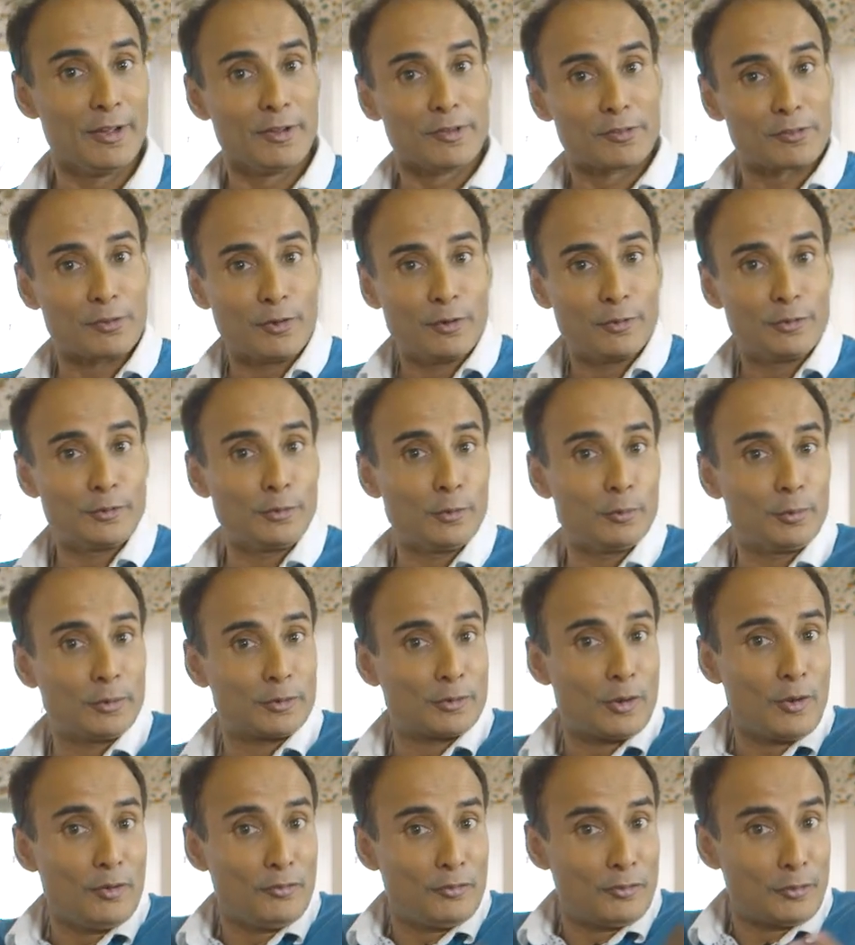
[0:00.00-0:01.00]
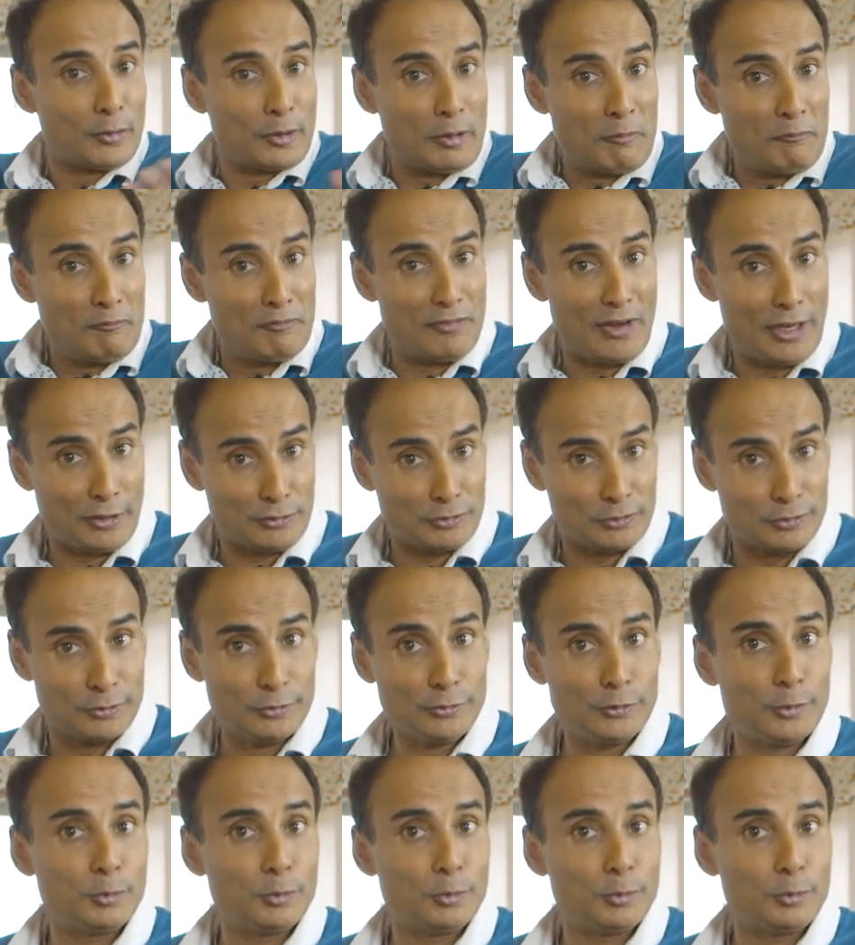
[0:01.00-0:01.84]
So you would go through confession,